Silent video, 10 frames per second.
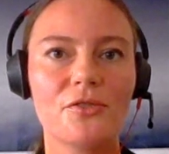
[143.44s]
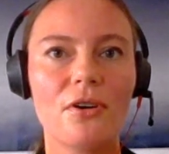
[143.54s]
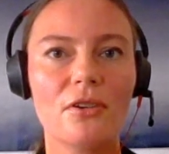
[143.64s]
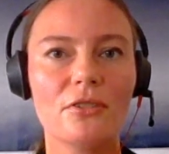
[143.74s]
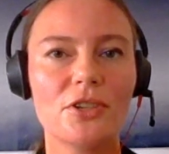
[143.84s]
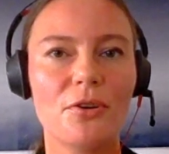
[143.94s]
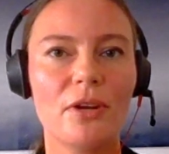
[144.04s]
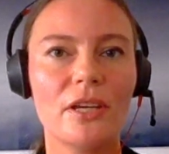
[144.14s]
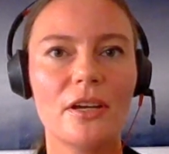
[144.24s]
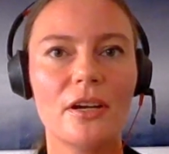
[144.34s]
strong
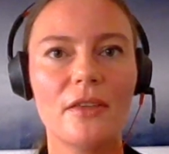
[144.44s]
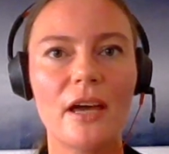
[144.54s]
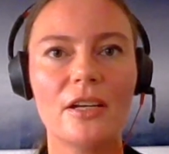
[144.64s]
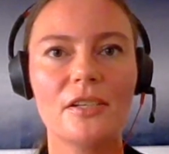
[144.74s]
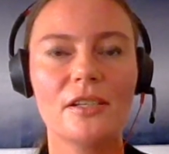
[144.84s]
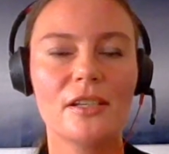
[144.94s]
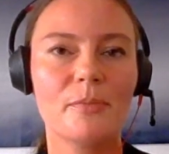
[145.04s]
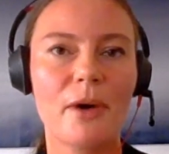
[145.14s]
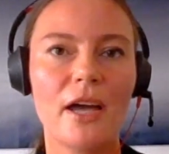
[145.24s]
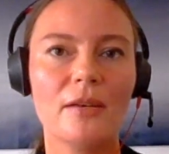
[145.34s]
showing here, that is
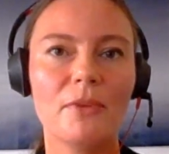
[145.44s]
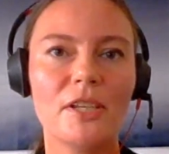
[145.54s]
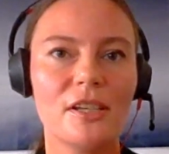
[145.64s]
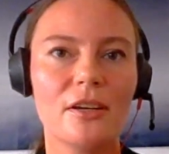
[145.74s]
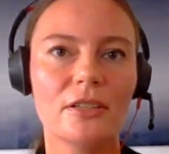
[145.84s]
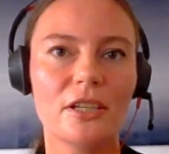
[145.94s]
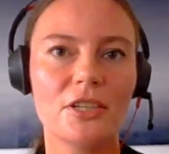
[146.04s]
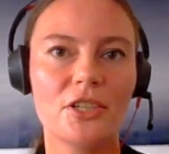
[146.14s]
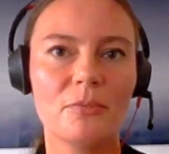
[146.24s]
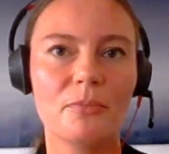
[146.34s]
despite mid-single
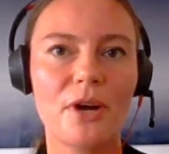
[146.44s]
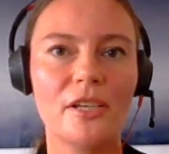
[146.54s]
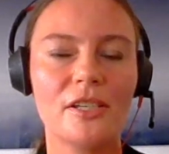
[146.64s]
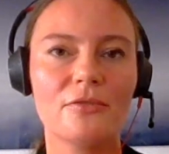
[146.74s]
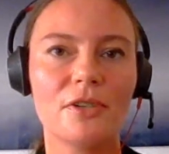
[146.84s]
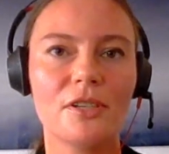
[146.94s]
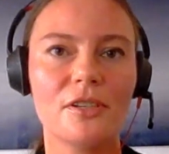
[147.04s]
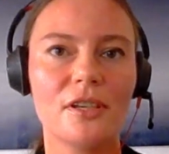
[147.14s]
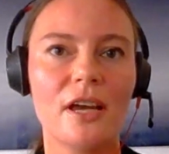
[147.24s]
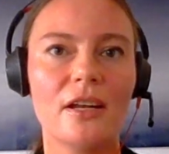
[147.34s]
digit price
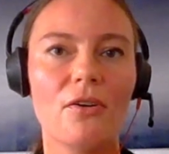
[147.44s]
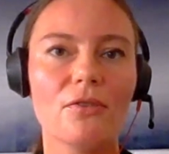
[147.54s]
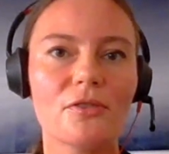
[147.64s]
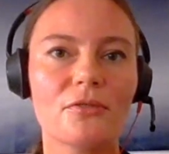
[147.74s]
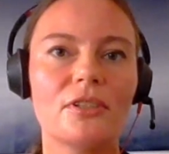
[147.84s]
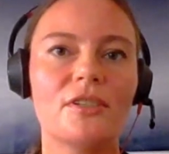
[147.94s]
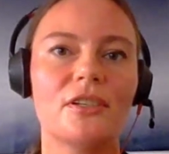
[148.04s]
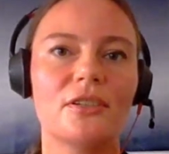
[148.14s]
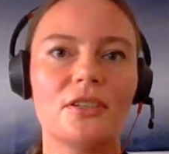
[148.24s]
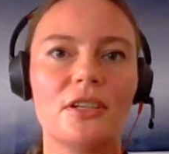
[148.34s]
increases and also
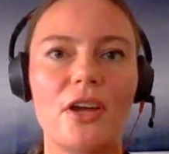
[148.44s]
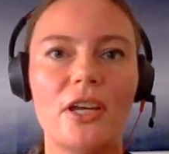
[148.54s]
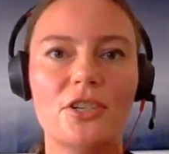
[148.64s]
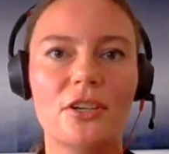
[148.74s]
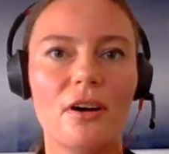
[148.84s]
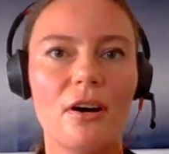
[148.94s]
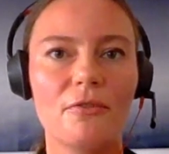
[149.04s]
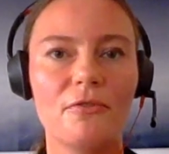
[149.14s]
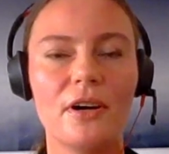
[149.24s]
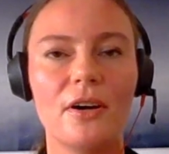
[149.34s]
discontinuation
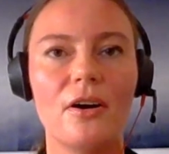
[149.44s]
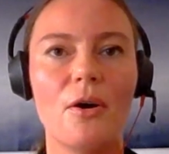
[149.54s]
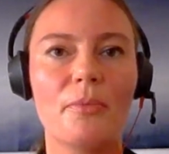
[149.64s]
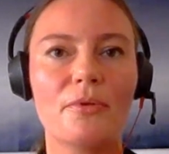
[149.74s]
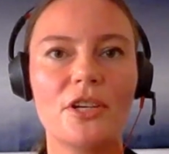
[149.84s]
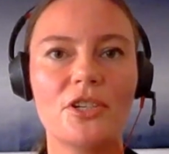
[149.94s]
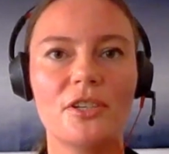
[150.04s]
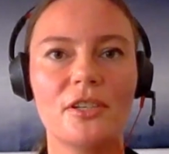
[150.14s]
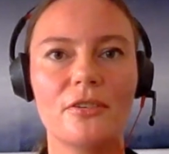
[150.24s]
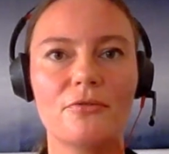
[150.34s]
of
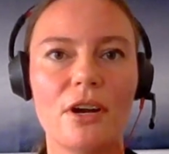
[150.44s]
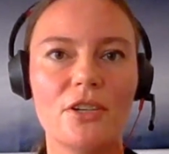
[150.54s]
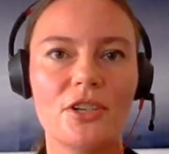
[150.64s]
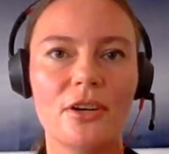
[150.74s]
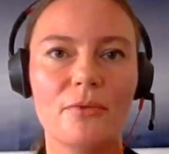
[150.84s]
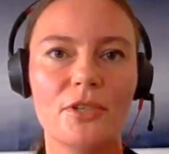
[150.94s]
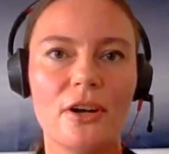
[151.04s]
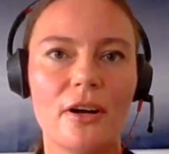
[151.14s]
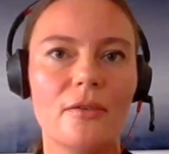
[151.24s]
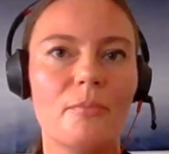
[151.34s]
operations in Russia,
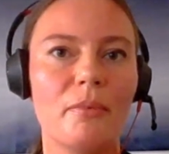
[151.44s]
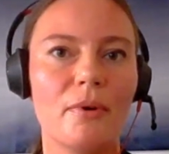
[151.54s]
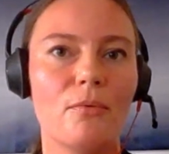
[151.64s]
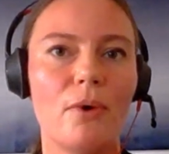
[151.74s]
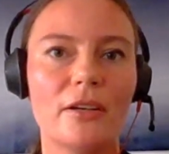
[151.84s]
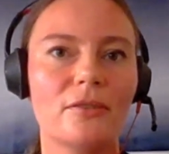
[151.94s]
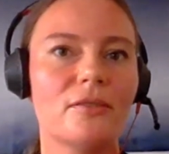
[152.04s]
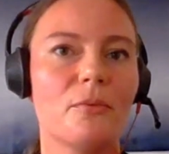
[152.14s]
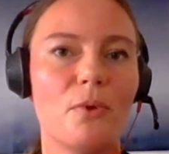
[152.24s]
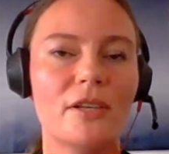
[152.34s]
which are the
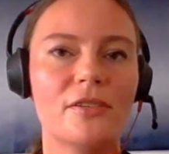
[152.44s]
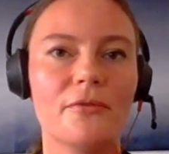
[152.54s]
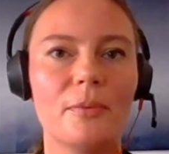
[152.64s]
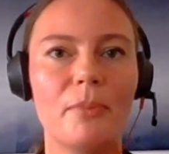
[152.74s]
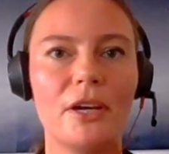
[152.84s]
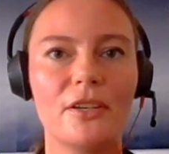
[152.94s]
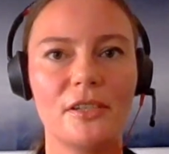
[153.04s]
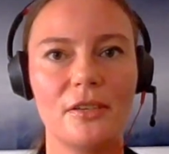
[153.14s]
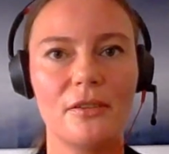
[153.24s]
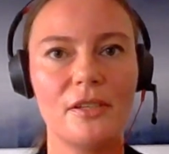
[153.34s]
ones of the
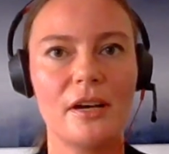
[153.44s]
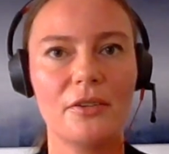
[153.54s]
biggest in the